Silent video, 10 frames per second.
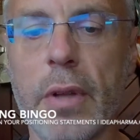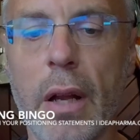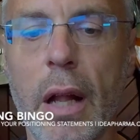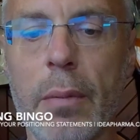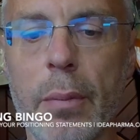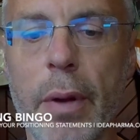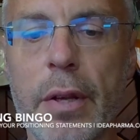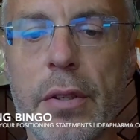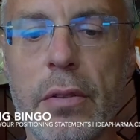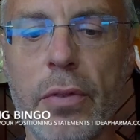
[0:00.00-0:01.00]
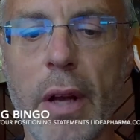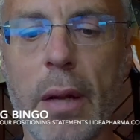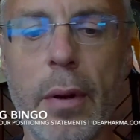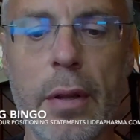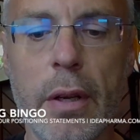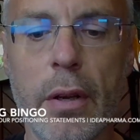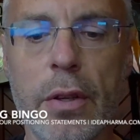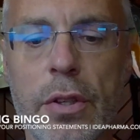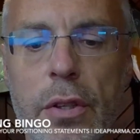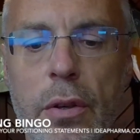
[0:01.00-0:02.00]
helping patients forget about their
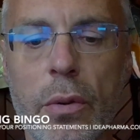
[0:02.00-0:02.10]
condition,